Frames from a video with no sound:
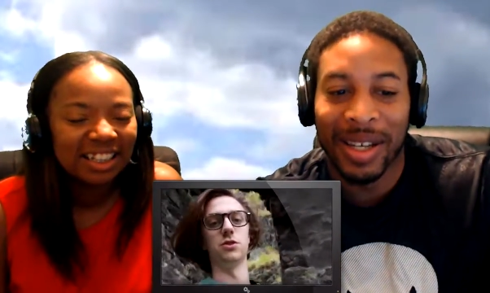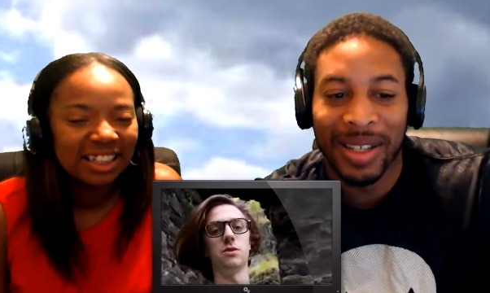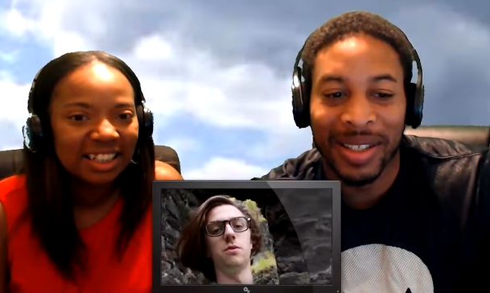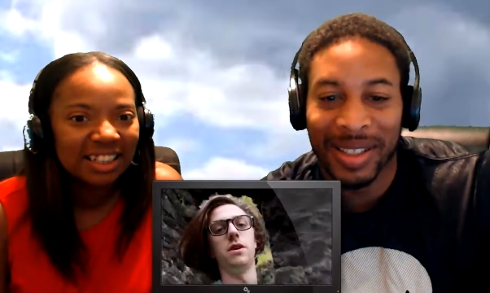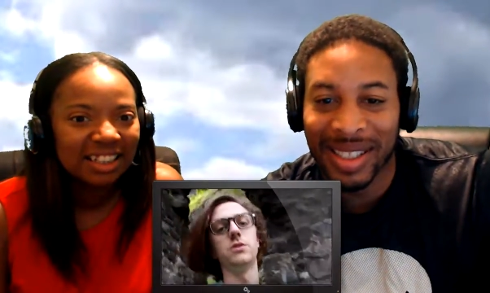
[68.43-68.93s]

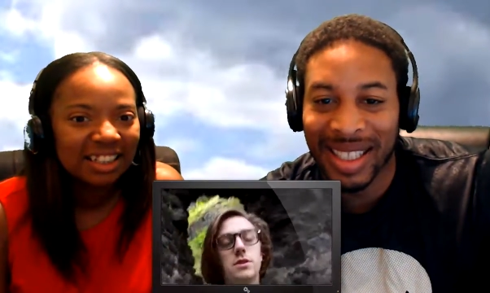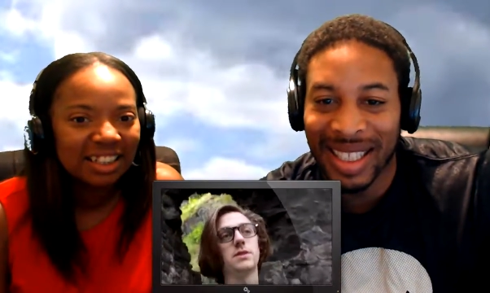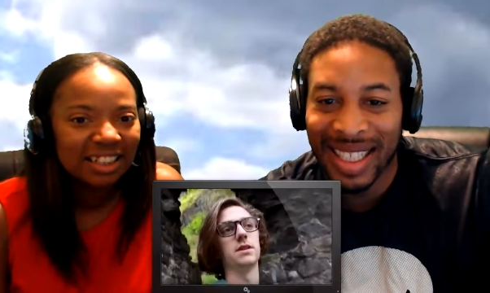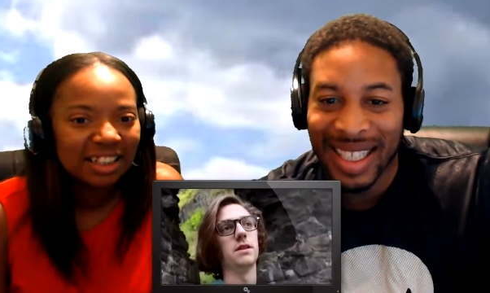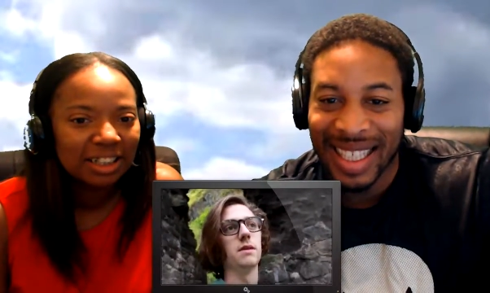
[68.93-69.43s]
Speaker 1: jerkwad just
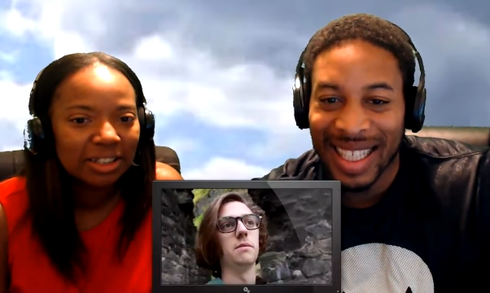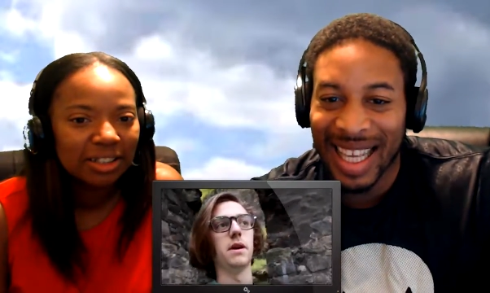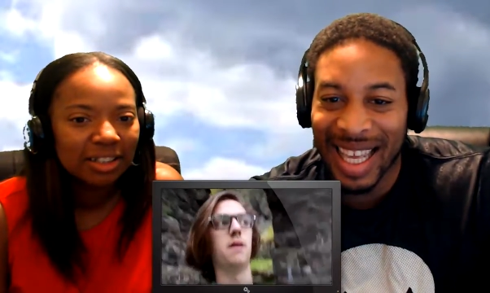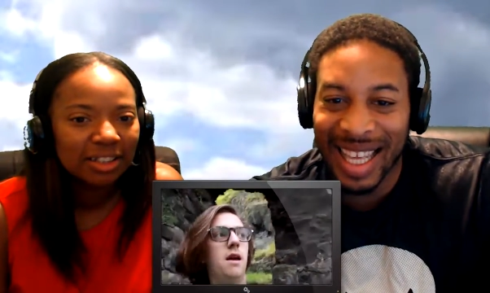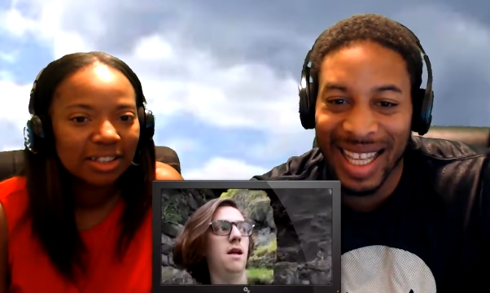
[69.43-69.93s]
said that my
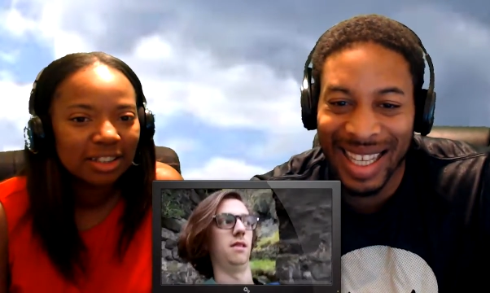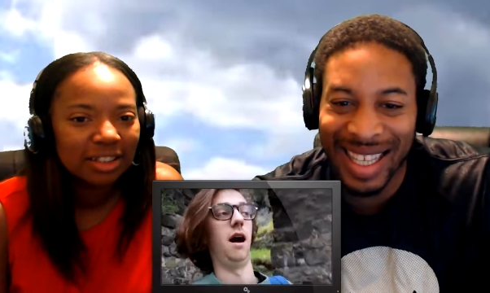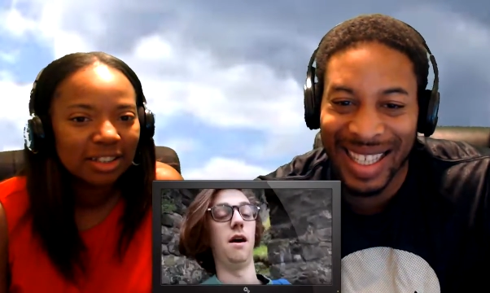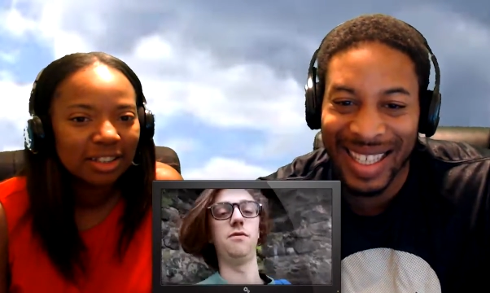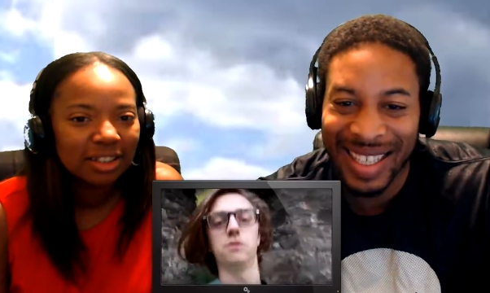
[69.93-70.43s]

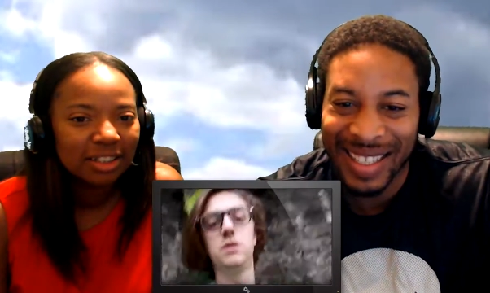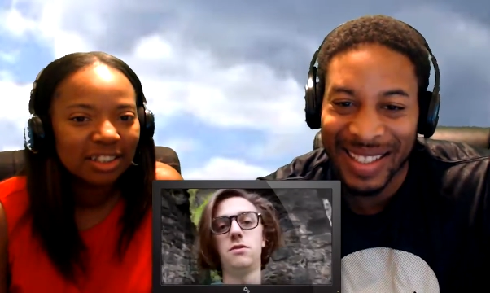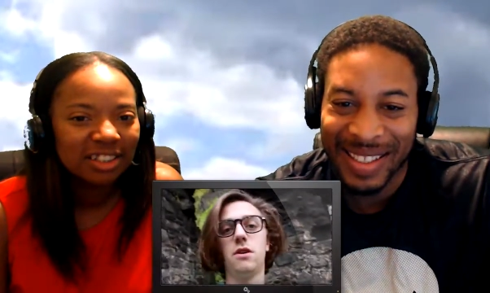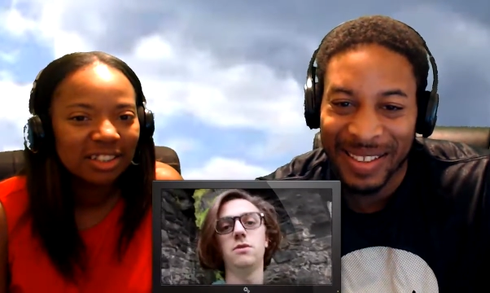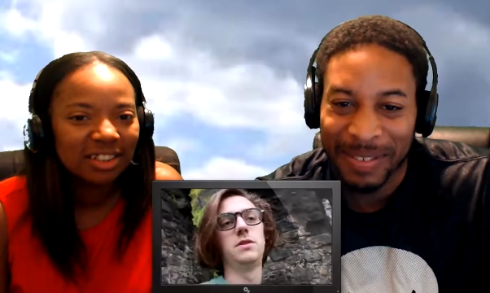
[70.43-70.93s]
laugh was
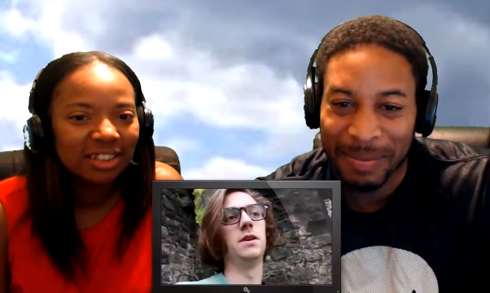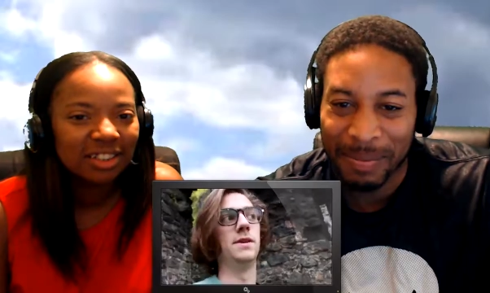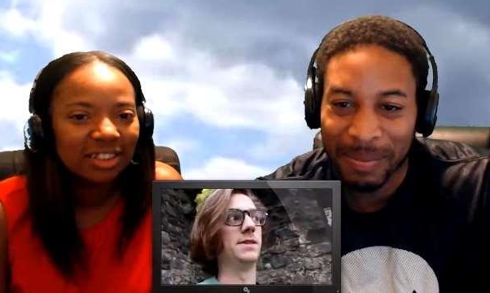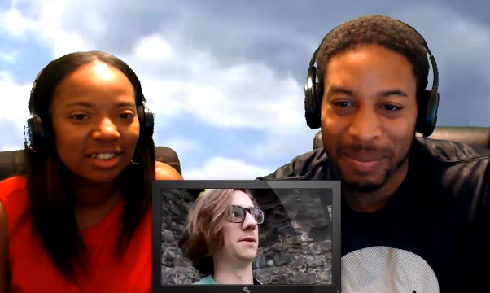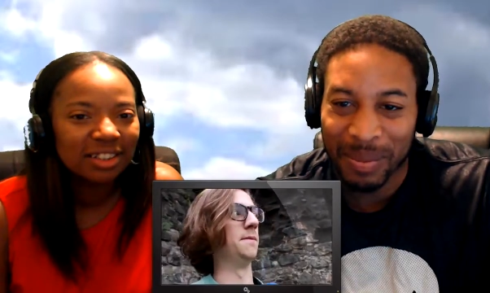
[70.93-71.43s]
gross,
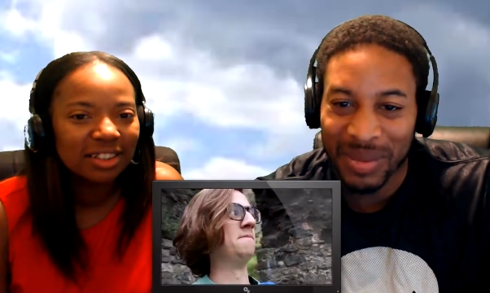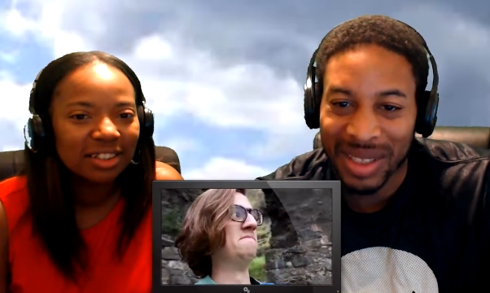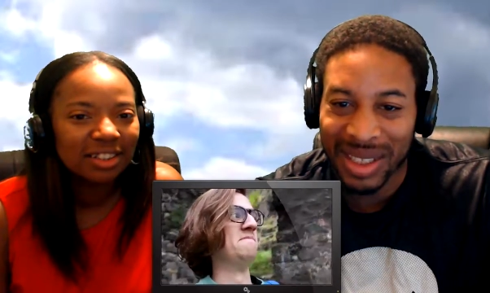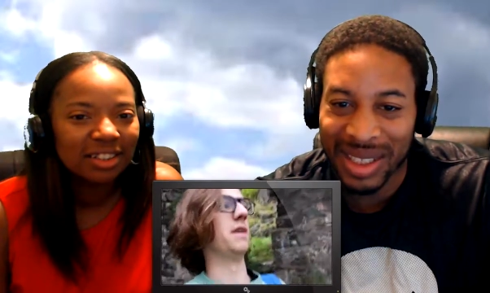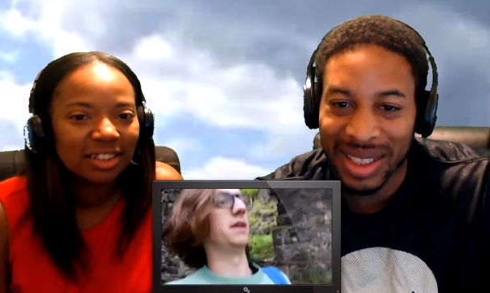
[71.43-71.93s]
so
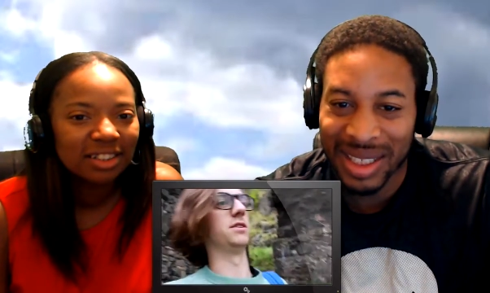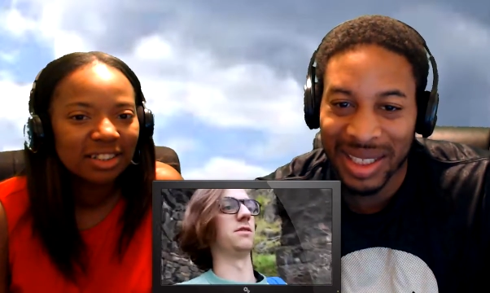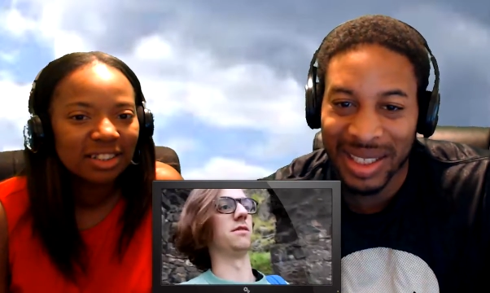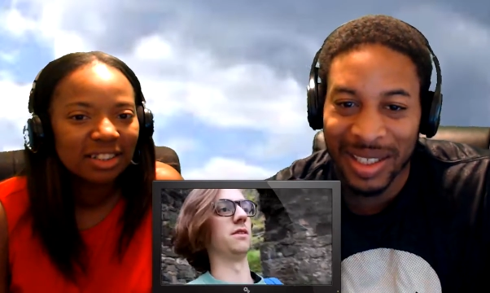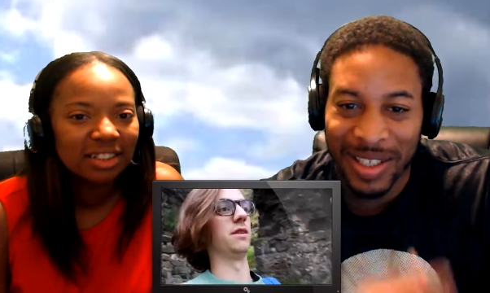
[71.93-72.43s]
I turned
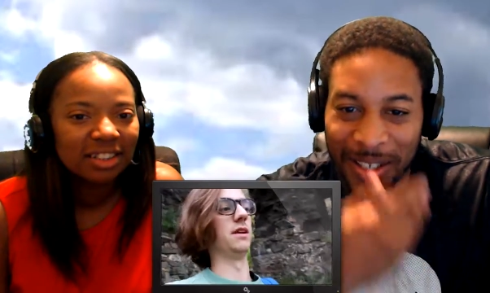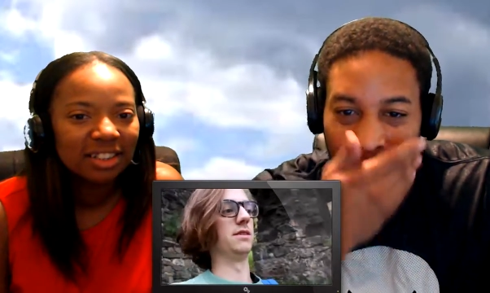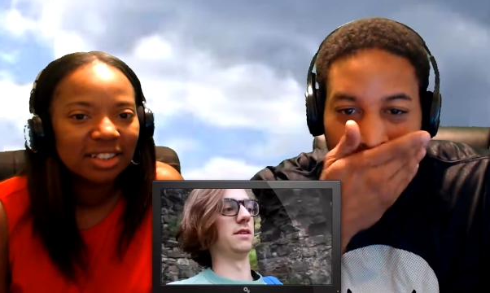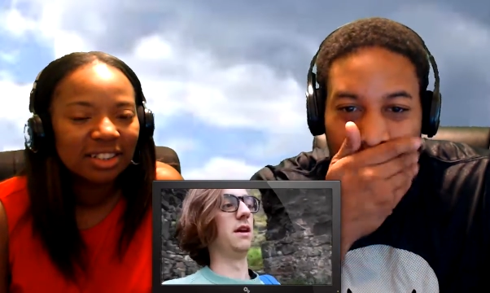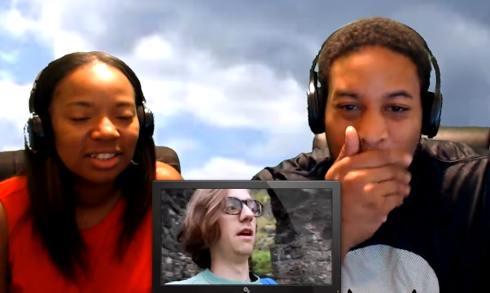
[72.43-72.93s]
around and I
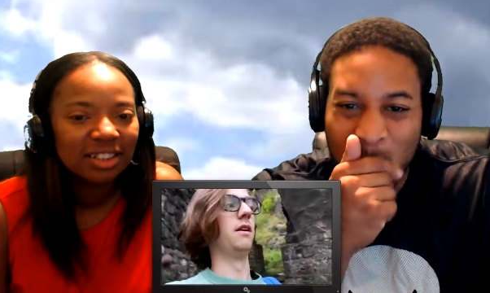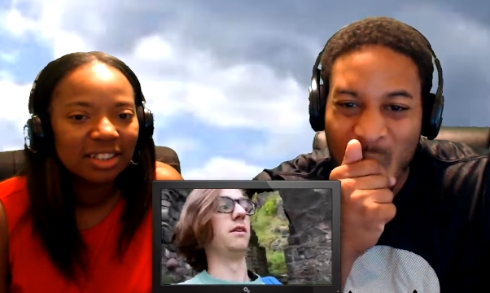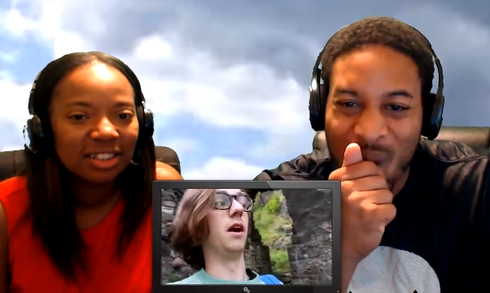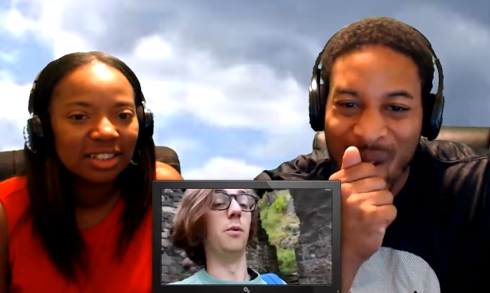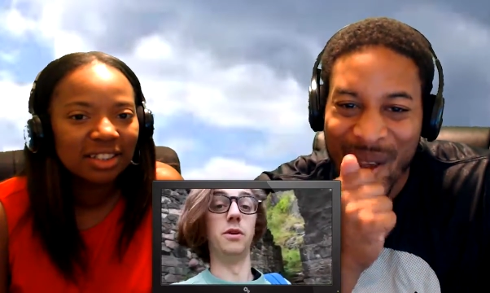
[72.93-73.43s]
said,
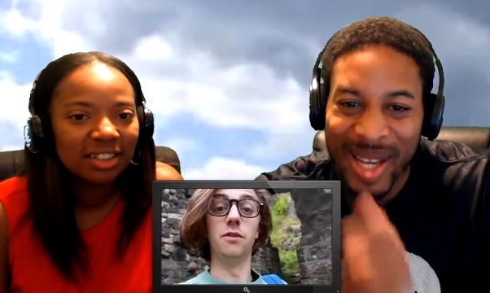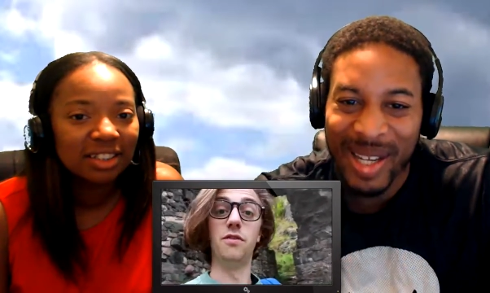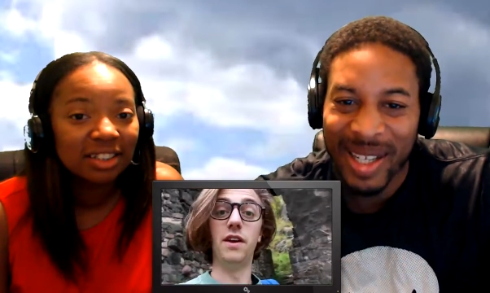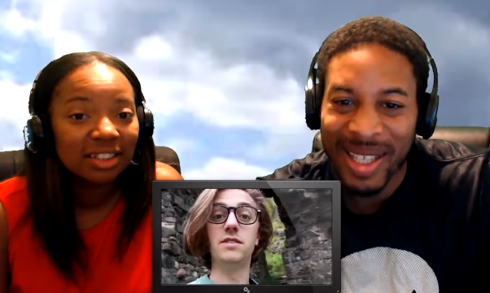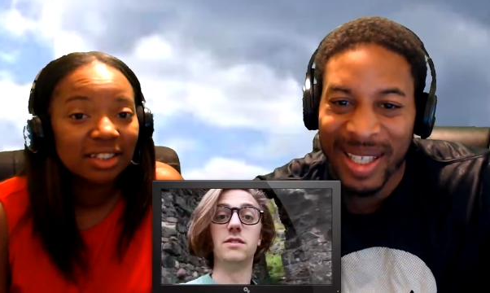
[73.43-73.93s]
"Yeah, well, your
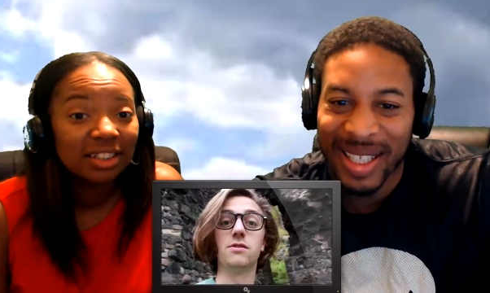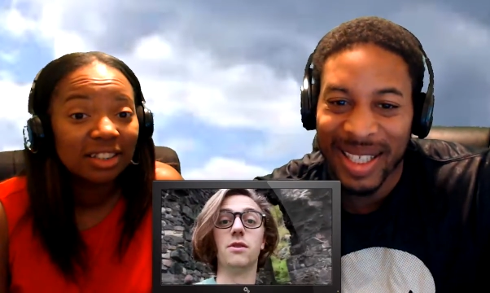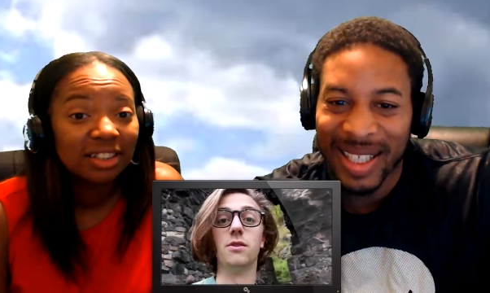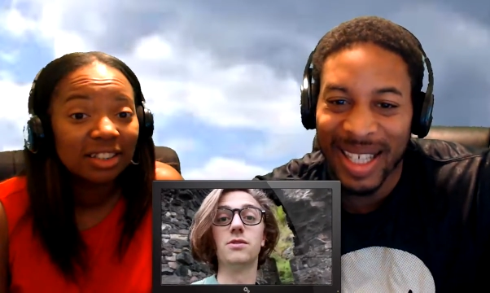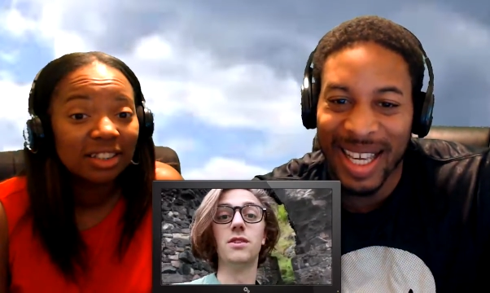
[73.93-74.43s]
face is
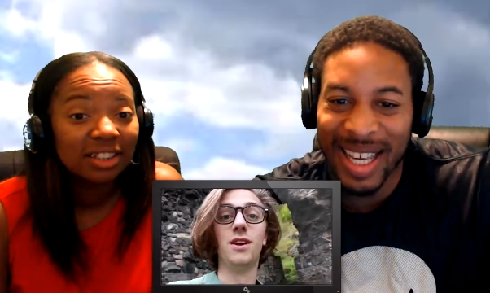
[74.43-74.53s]
gross."